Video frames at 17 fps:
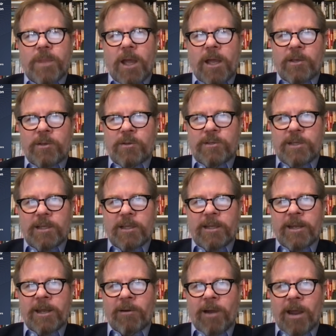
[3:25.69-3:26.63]
a
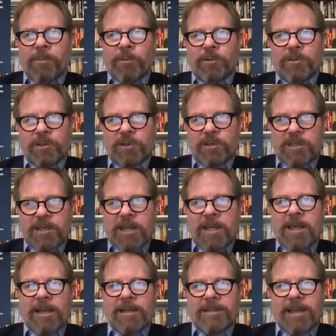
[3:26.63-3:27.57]
utility are able to
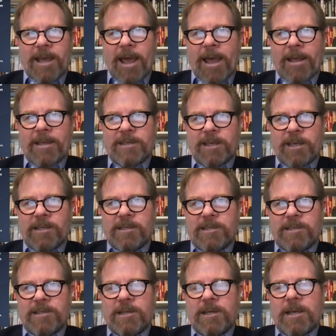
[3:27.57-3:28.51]
see and to
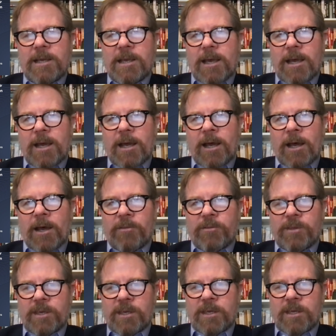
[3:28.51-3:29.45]
access
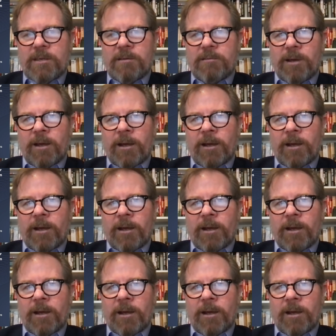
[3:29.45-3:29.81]
the